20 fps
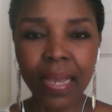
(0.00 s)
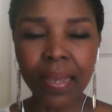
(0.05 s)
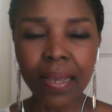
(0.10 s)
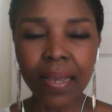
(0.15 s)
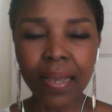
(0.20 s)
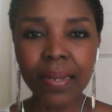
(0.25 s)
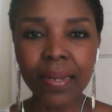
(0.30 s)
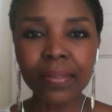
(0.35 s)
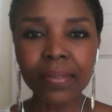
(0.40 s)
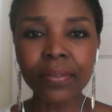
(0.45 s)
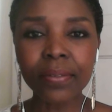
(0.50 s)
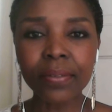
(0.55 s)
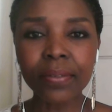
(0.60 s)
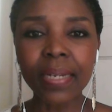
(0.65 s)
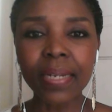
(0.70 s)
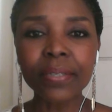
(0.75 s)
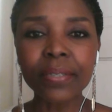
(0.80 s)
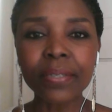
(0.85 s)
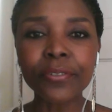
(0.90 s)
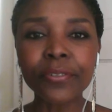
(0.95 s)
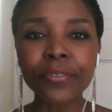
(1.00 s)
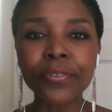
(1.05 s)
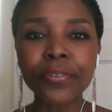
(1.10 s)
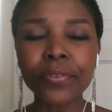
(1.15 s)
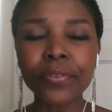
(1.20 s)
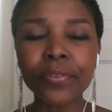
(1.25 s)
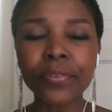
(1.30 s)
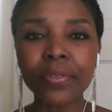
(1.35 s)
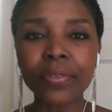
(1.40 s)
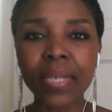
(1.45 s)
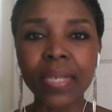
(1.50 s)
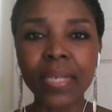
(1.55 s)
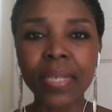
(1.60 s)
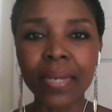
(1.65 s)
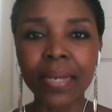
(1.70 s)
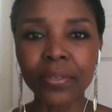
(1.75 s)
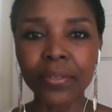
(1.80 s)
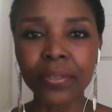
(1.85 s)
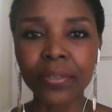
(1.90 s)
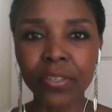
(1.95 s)
And let's connect to the
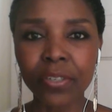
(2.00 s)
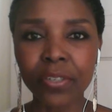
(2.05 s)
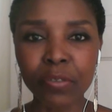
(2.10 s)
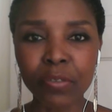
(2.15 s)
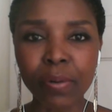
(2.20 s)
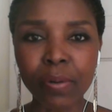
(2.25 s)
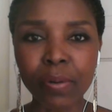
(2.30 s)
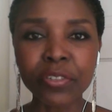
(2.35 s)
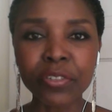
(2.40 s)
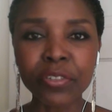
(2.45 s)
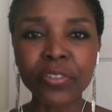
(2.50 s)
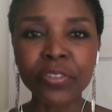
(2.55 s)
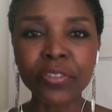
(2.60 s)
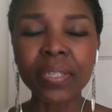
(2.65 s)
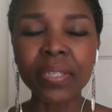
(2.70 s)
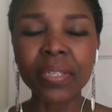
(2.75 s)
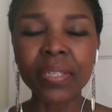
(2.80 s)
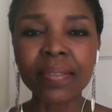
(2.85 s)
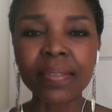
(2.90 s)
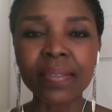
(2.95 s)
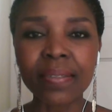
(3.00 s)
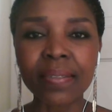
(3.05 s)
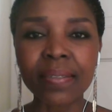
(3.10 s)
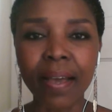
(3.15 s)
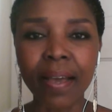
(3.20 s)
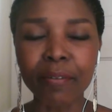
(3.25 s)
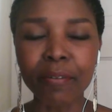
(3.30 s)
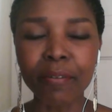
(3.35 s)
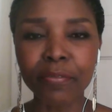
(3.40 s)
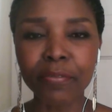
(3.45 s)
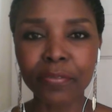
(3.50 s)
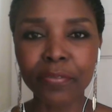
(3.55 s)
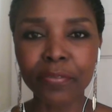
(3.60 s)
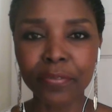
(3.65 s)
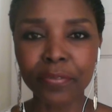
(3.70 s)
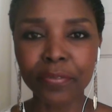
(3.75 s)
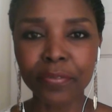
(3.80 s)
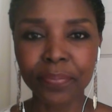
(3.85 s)
energy of gratitude itself.